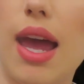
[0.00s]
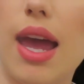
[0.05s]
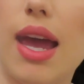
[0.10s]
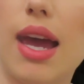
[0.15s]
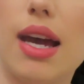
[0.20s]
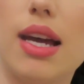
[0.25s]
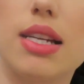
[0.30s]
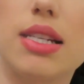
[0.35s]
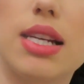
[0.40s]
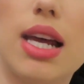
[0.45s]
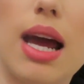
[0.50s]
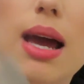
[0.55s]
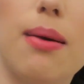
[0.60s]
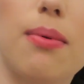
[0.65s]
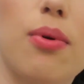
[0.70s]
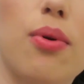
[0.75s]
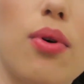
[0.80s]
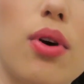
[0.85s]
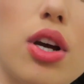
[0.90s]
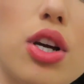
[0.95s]
And
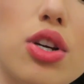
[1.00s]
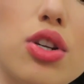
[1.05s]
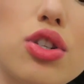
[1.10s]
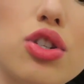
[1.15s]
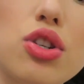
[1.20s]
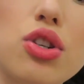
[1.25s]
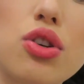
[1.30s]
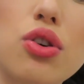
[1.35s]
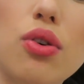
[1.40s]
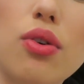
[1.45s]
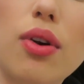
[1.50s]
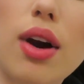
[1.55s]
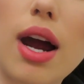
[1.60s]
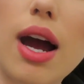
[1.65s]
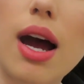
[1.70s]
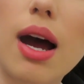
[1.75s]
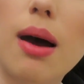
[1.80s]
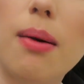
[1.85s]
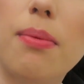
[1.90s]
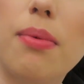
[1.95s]
I'm going to
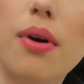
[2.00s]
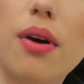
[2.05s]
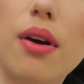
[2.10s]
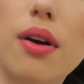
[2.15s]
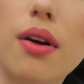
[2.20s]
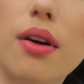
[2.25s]
grab